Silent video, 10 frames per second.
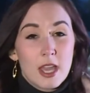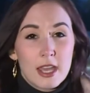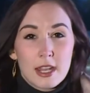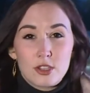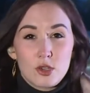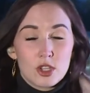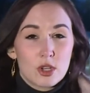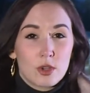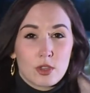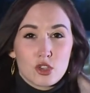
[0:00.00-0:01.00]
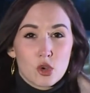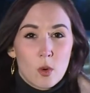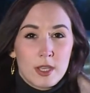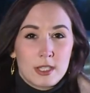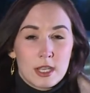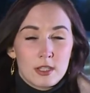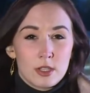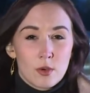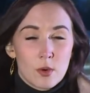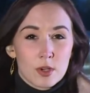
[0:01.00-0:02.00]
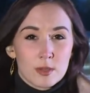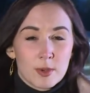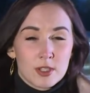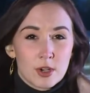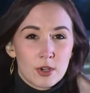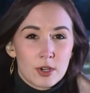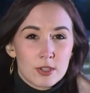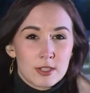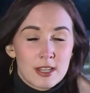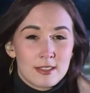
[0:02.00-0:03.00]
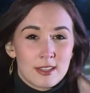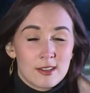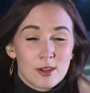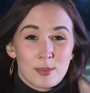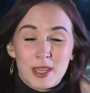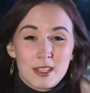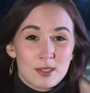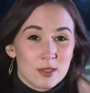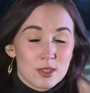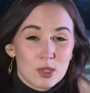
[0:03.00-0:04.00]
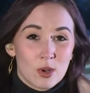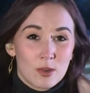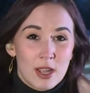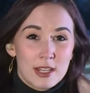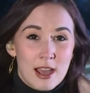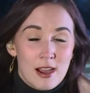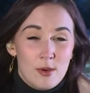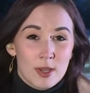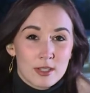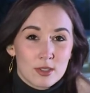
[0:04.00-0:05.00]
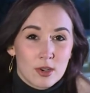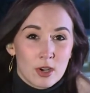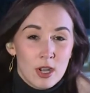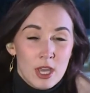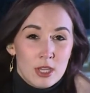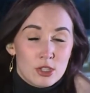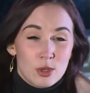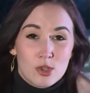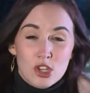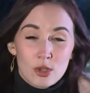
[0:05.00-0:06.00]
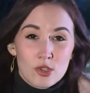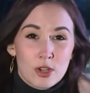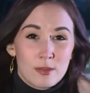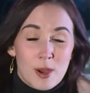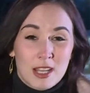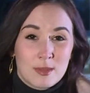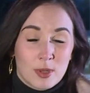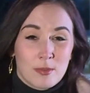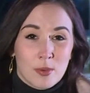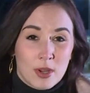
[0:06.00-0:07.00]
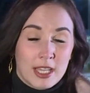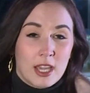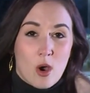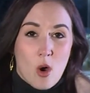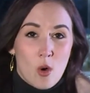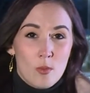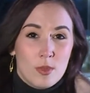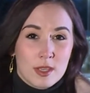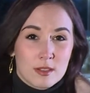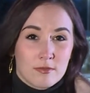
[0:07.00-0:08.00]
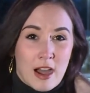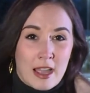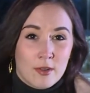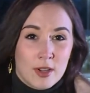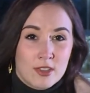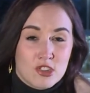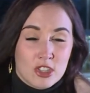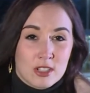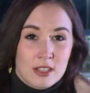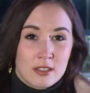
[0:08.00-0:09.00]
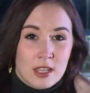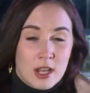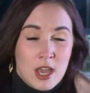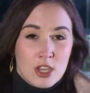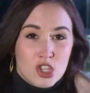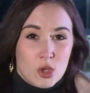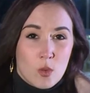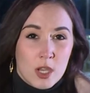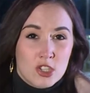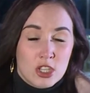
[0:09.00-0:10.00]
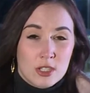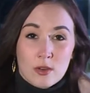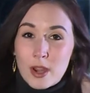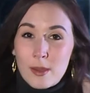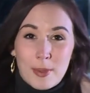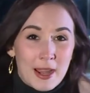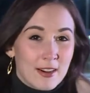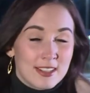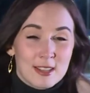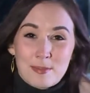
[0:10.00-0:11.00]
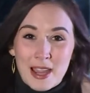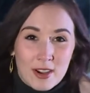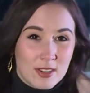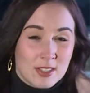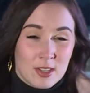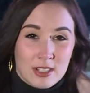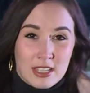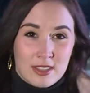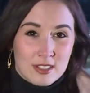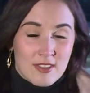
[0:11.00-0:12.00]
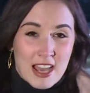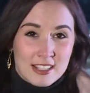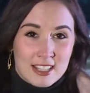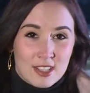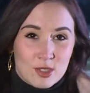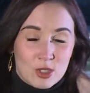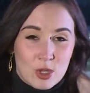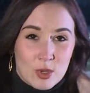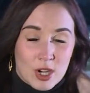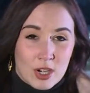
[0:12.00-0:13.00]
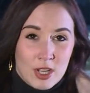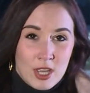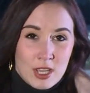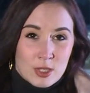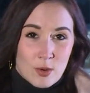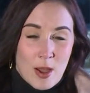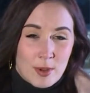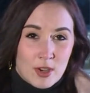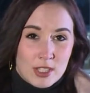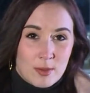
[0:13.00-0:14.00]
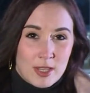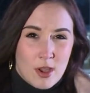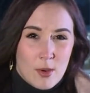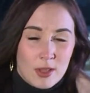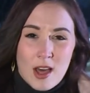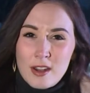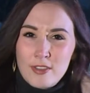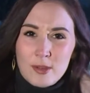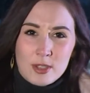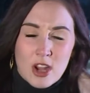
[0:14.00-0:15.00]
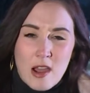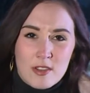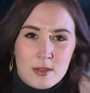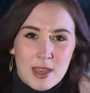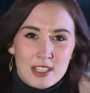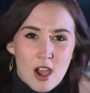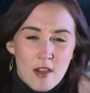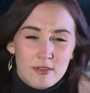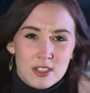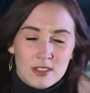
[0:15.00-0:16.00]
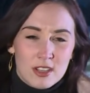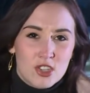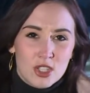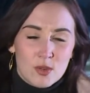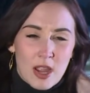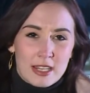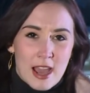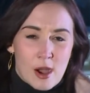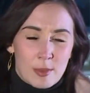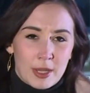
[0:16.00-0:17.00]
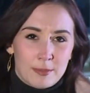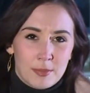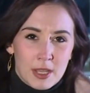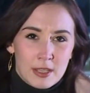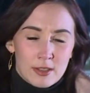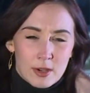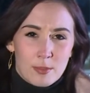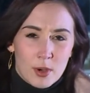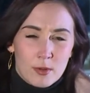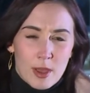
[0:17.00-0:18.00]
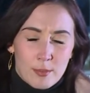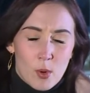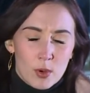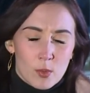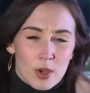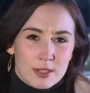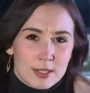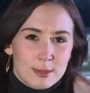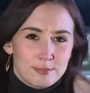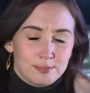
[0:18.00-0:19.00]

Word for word: again, as you just heard, the choice is yours, but Turner says that her biggest concern right now is her two children possibly bringing home this virus. She says that she wishes grandparents and parents could get this vaccine sooner. So Robin, Kristen, we know a lot of families are having to make tough decisions right now, but they're imp important ones.